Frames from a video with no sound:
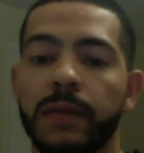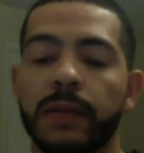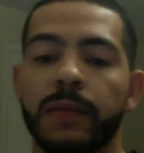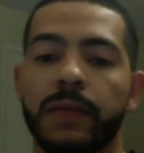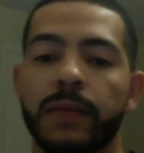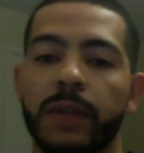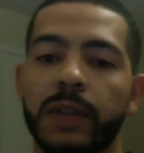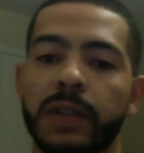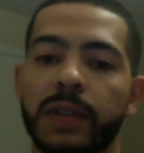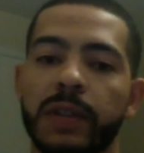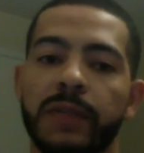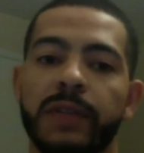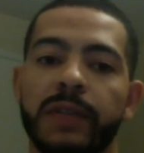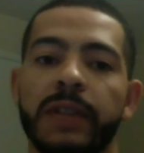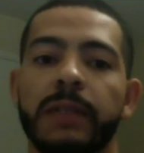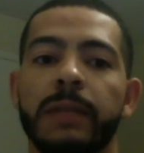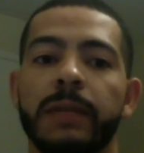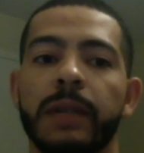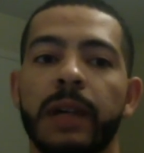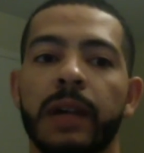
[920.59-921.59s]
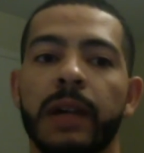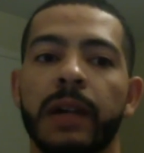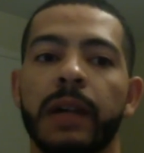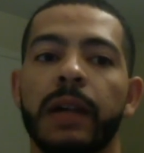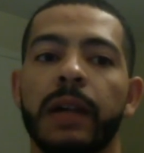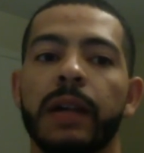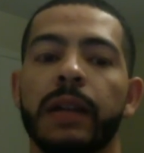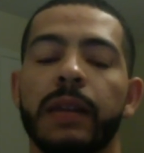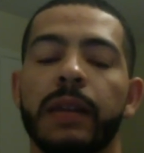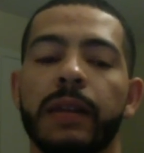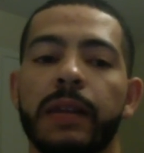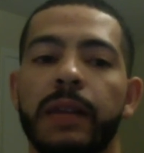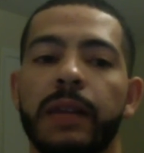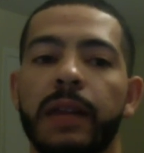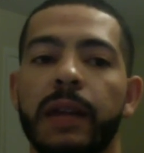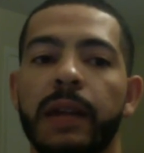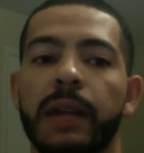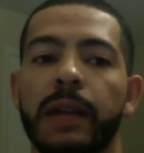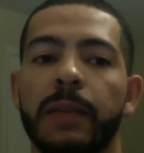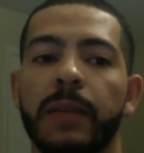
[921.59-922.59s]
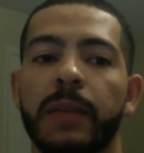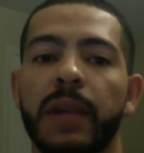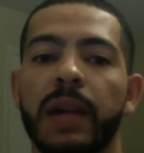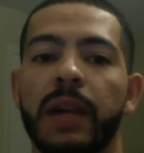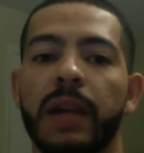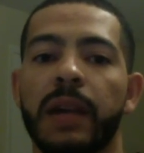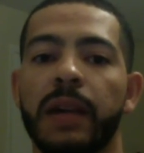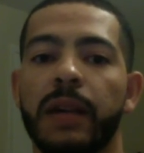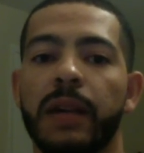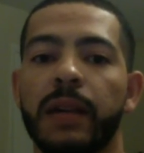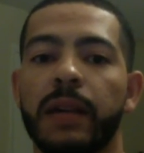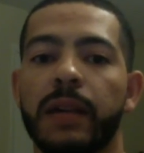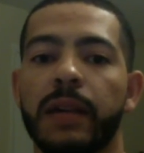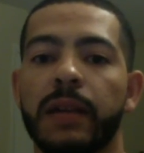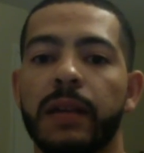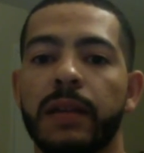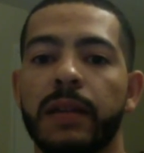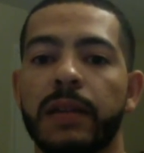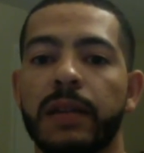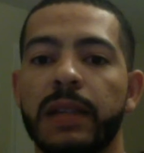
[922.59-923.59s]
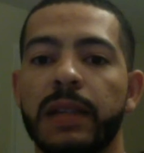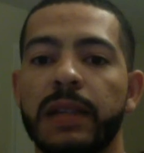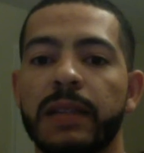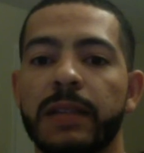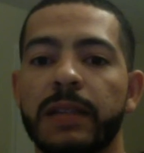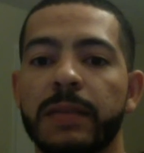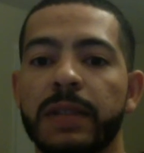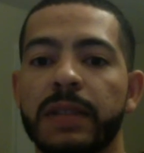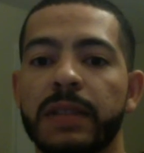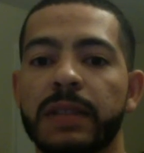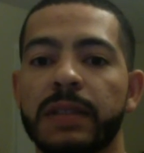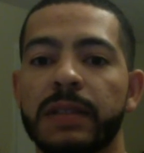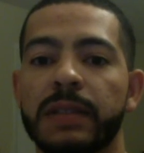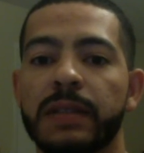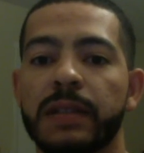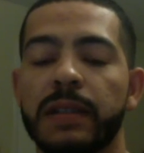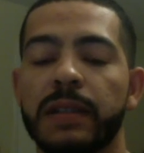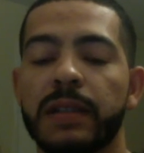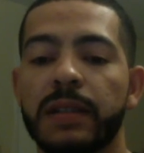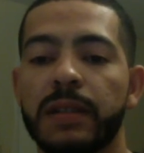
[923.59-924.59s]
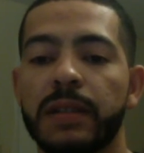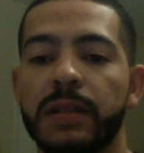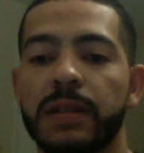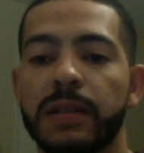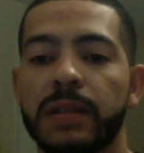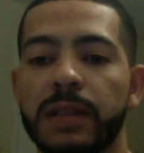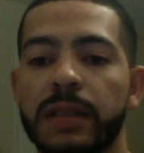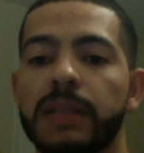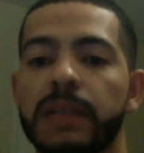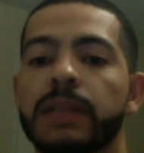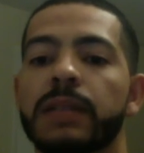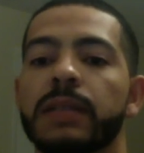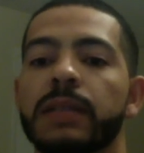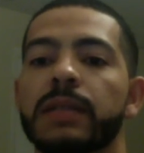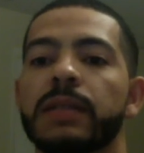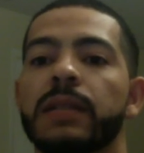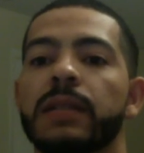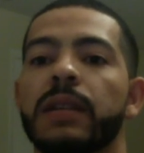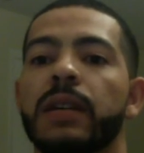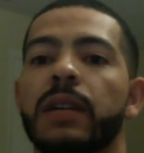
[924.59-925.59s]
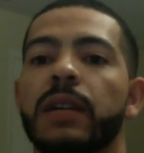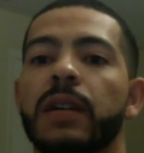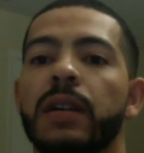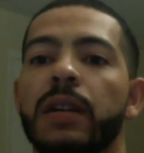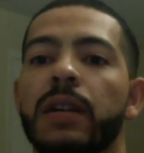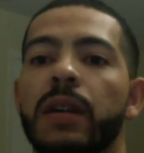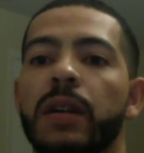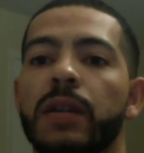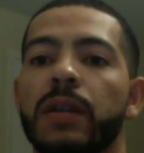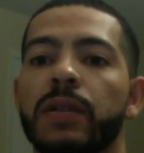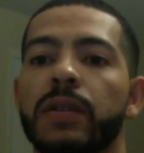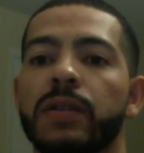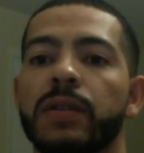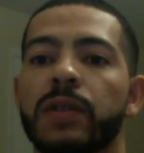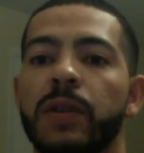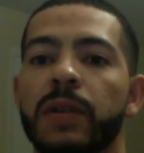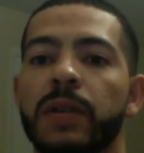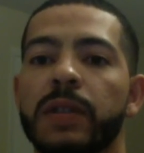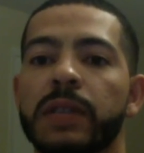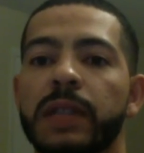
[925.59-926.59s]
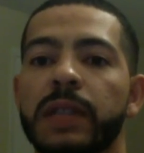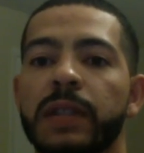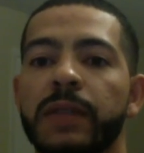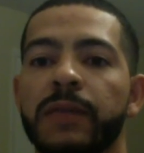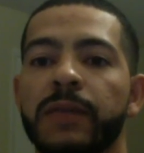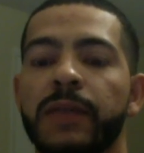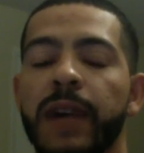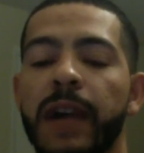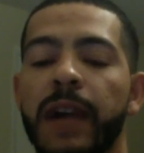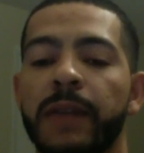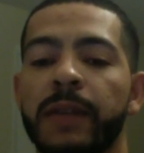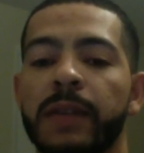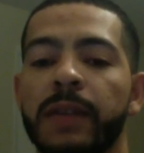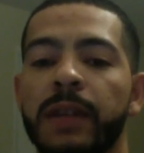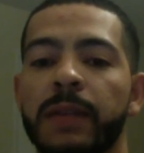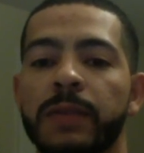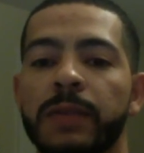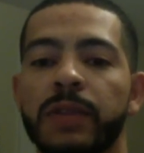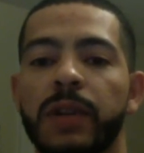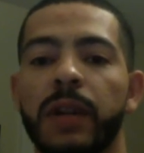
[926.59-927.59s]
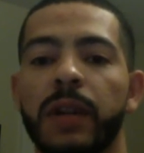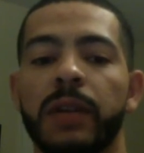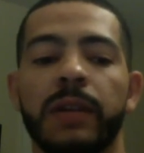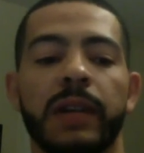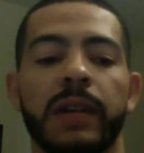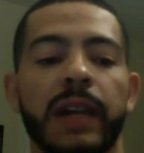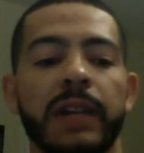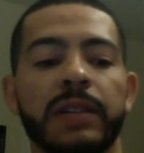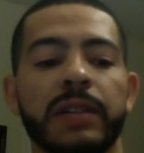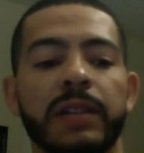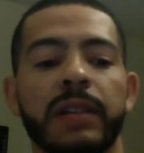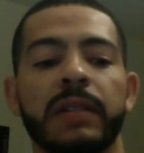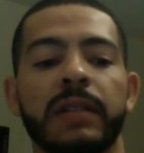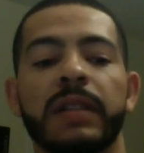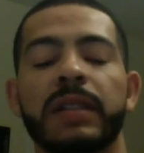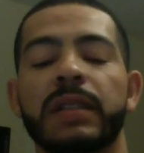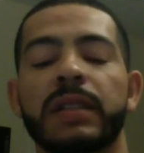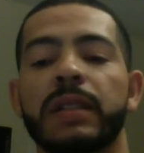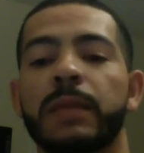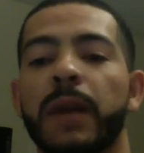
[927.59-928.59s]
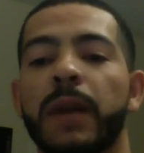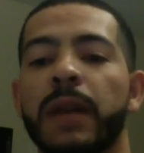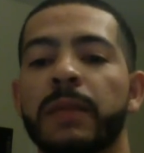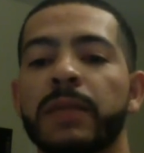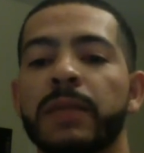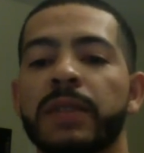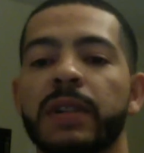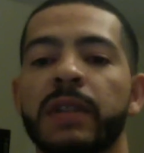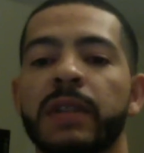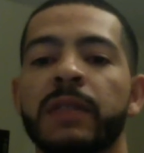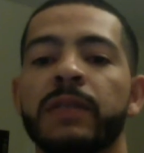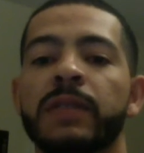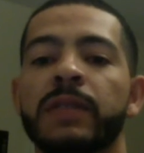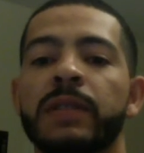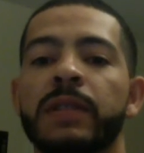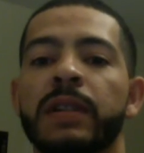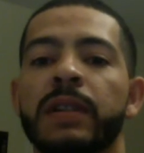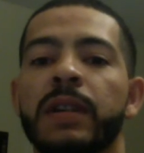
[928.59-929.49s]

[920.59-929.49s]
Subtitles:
version of TBI, they may need some initial assistance. So instead of having them try to catch it initially by themselves,